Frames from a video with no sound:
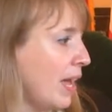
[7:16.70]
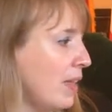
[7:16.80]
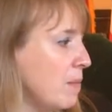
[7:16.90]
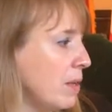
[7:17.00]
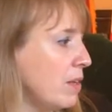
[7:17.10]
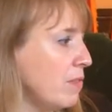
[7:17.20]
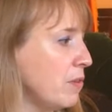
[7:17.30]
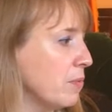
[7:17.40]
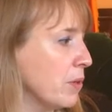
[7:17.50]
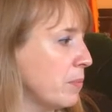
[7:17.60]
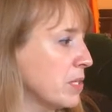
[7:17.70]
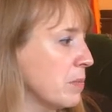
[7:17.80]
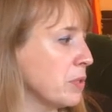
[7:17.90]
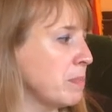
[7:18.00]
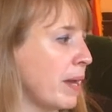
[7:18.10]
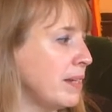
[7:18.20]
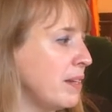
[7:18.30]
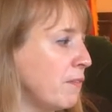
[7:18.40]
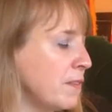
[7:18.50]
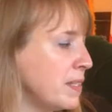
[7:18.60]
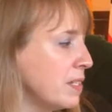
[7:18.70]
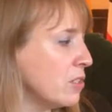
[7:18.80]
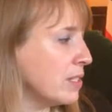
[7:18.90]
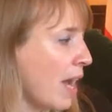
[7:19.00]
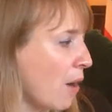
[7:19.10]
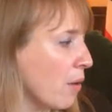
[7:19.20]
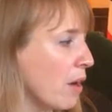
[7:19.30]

In the middle of the room was the most magnificent tower